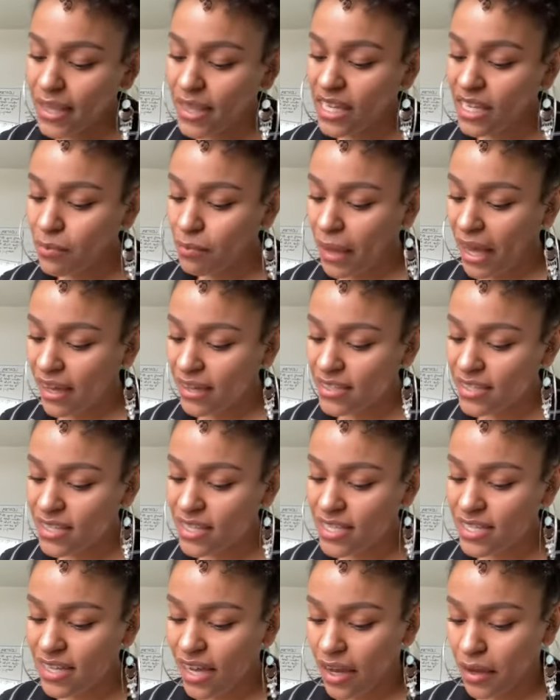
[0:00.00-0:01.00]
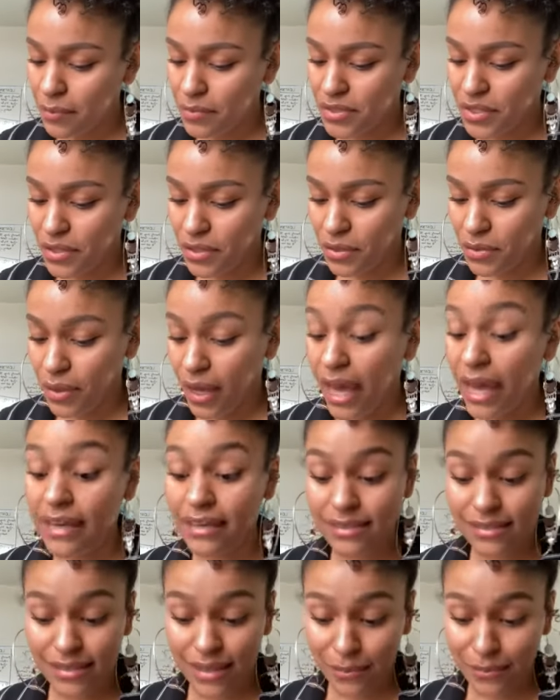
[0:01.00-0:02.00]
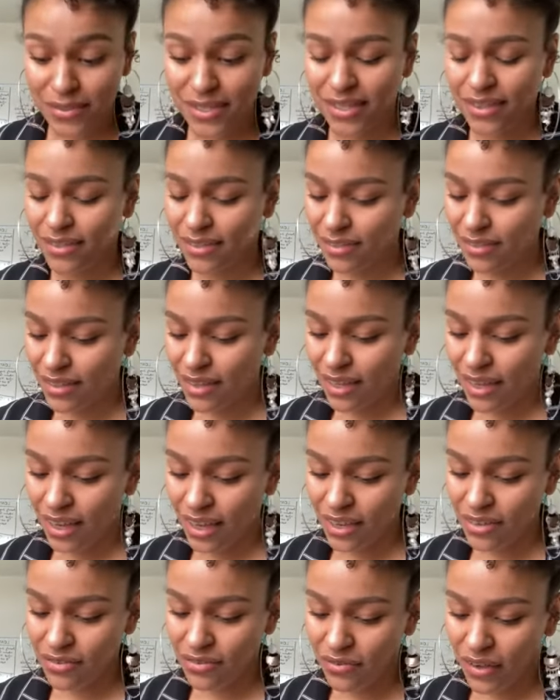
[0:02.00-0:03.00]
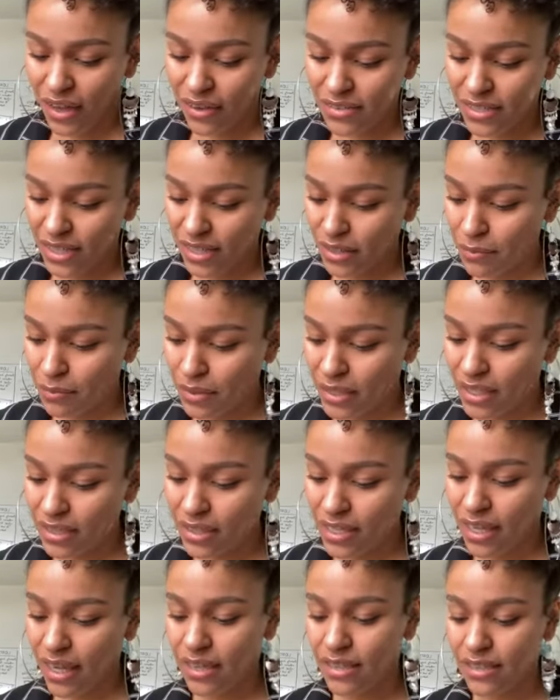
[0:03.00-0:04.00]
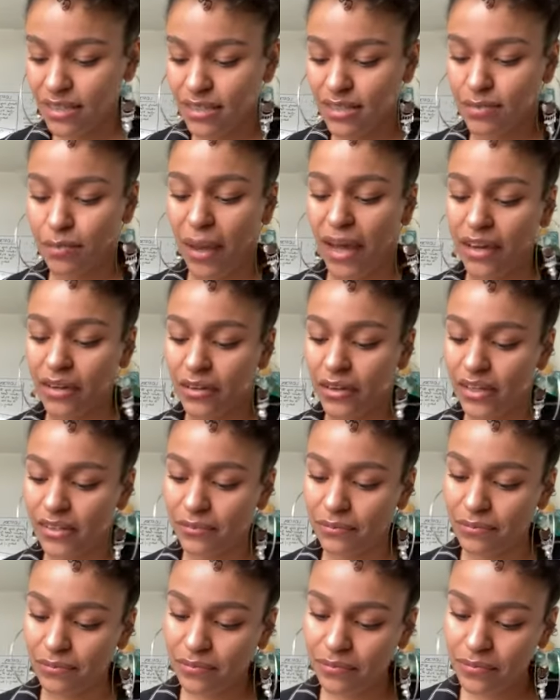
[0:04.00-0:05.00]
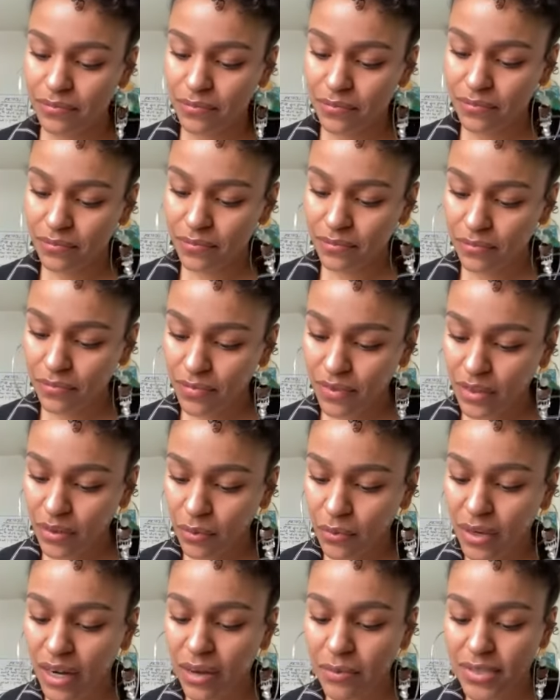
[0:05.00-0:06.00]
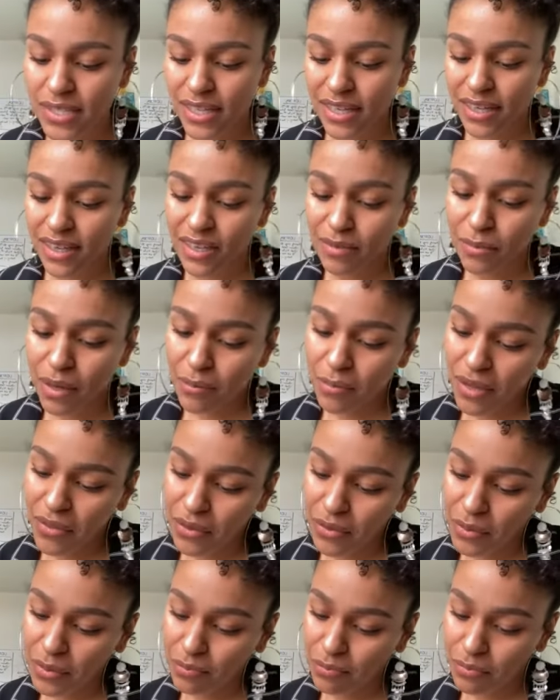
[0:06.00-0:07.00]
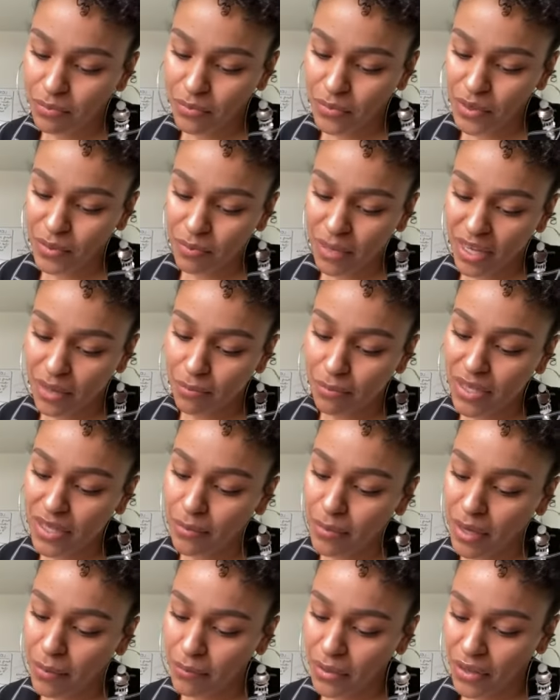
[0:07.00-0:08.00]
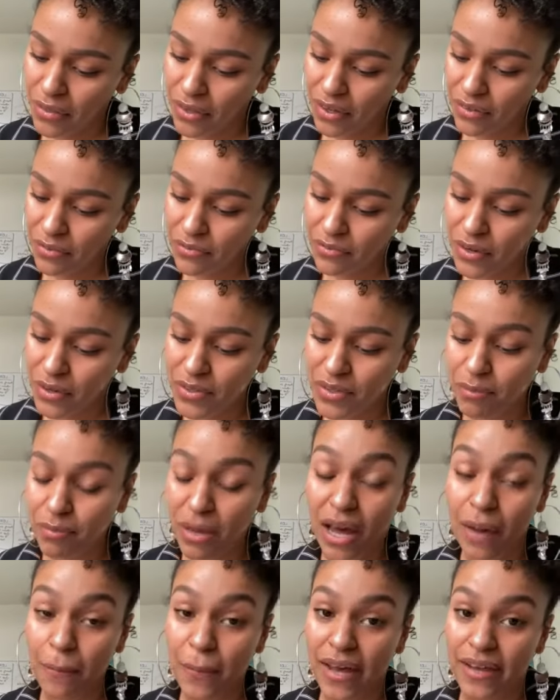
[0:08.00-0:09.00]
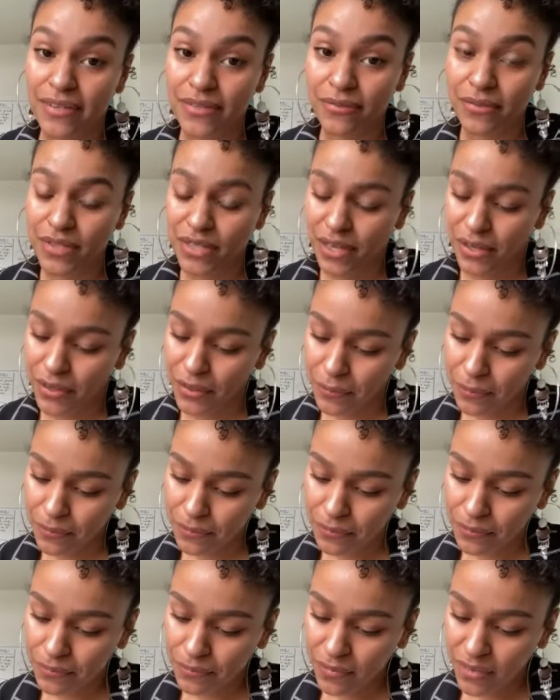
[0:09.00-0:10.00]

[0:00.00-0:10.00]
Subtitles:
Think back to the times you accepted and found it completely uninspiring. When I was a kid, my mother would make me and my brother frozen pot pies for dinner.